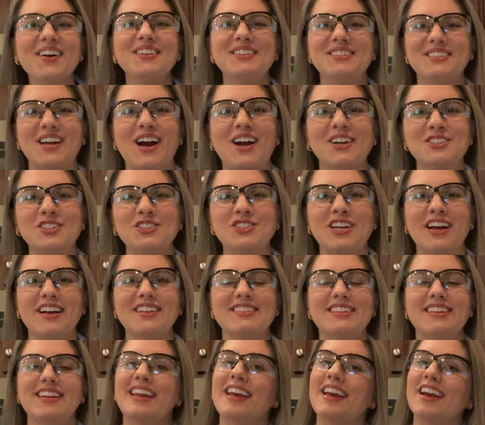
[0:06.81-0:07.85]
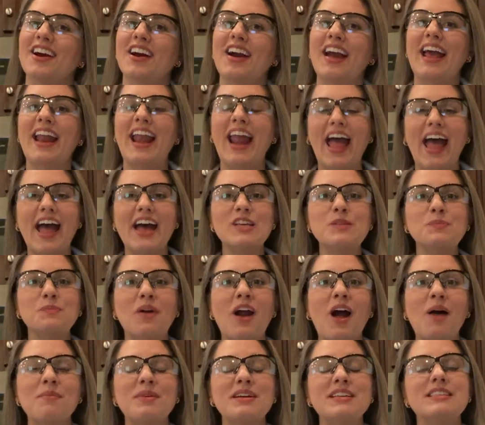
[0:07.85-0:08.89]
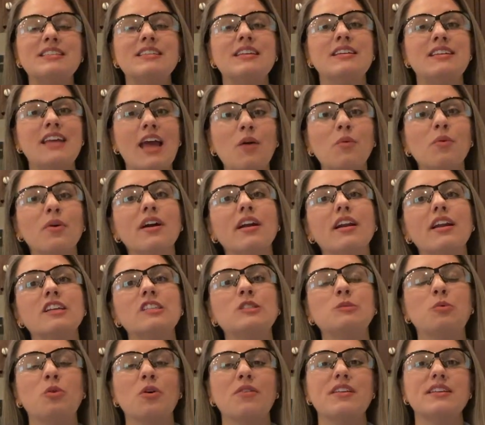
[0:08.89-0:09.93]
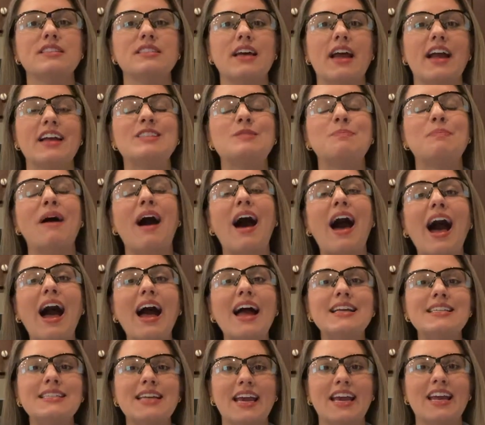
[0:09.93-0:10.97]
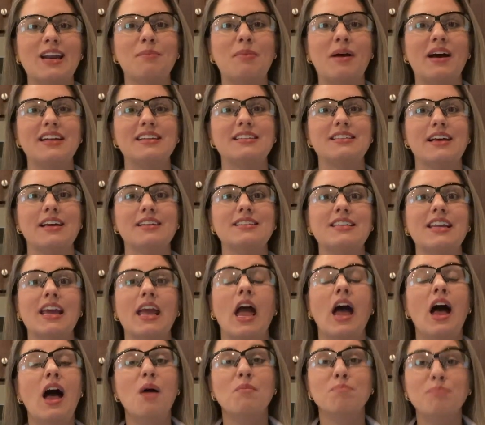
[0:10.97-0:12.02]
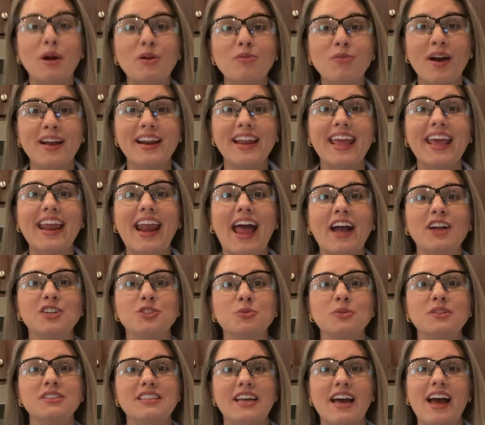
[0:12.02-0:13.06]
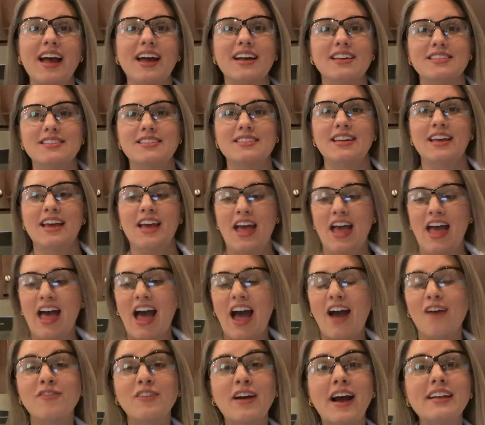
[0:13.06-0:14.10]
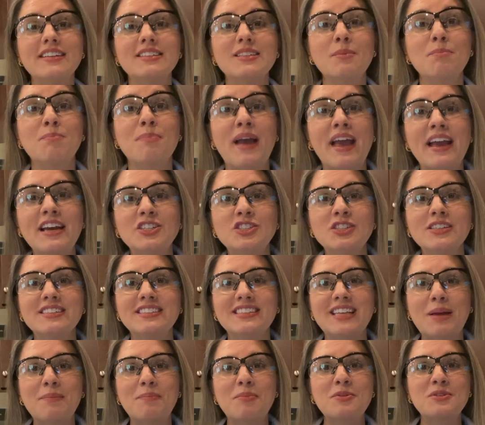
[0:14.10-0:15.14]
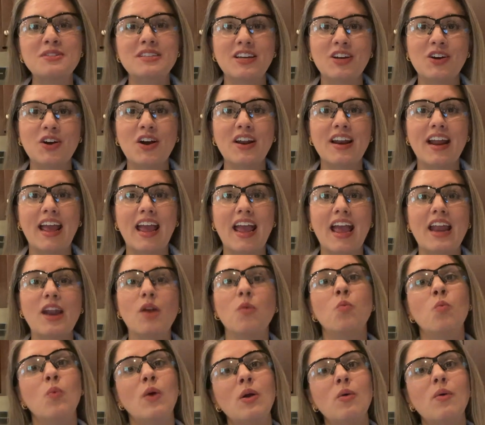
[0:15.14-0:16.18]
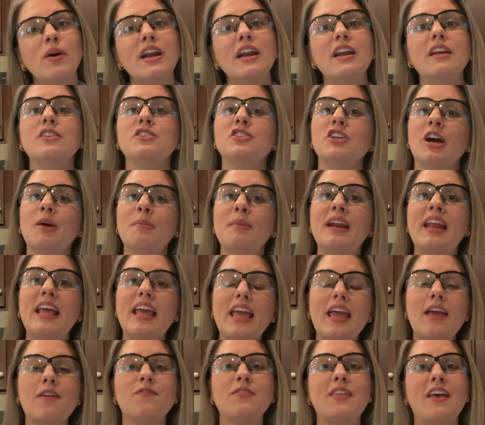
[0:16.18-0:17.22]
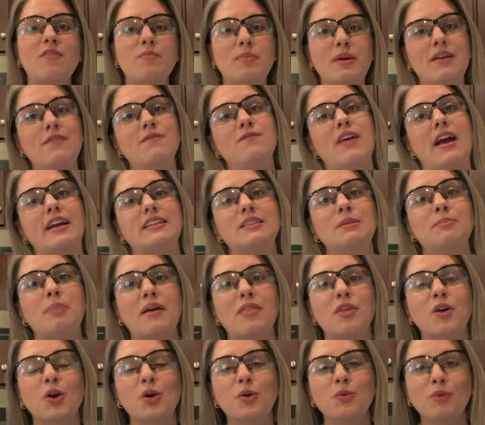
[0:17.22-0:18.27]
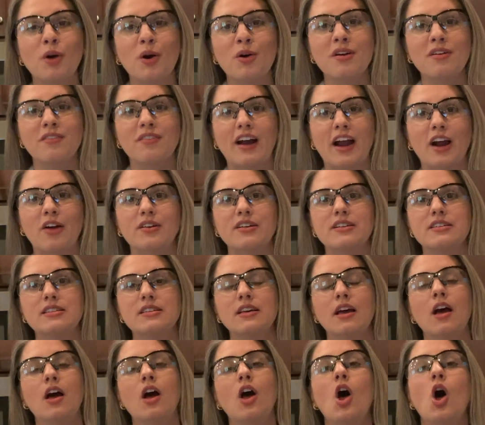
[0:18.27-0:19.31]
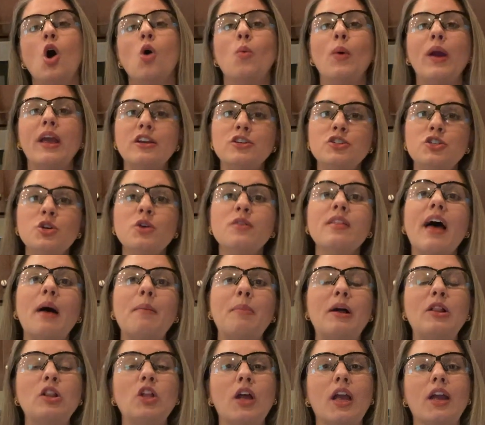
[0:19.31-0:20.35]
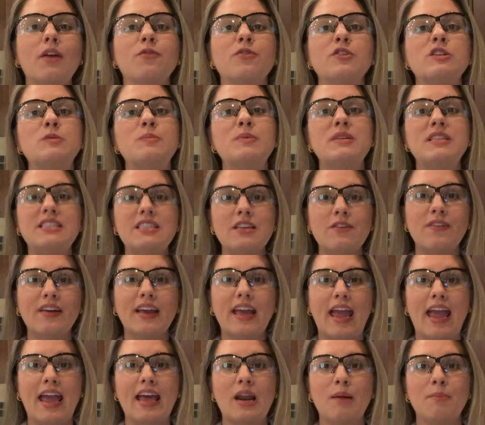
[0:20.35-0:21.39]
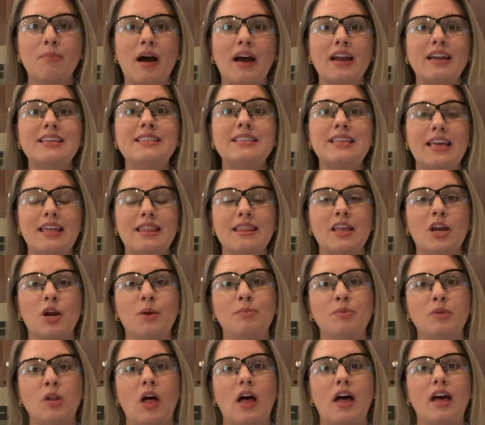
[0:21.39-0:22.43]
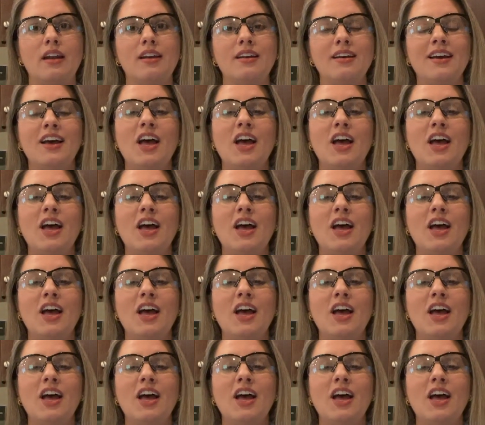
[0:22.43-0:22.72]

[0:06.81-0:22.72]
Dr. Johnson here, and as promised, today we're going to explore the science behind antibody testing by running an actual test. I've got some patient samples here on hand, and we want to determine if they've been infected by the coronavirus. We can do that by looking for specific antibodies in their blood.